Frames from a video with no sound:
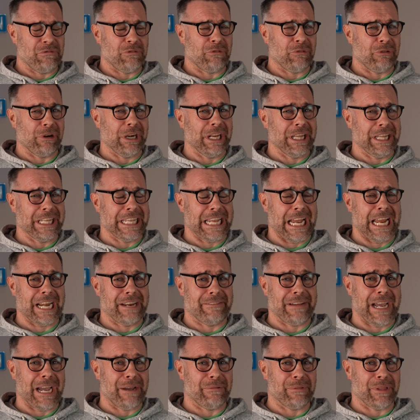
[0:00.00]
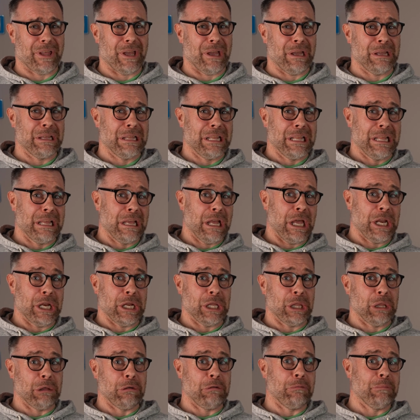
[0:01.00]
really kind of out there, an
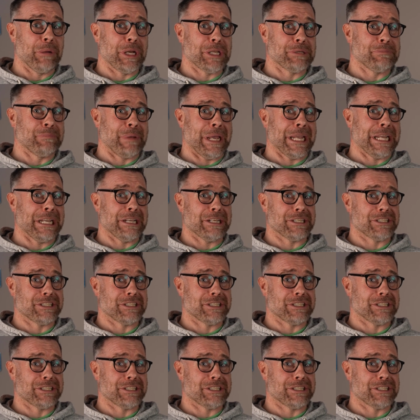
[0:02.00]
luminous pink or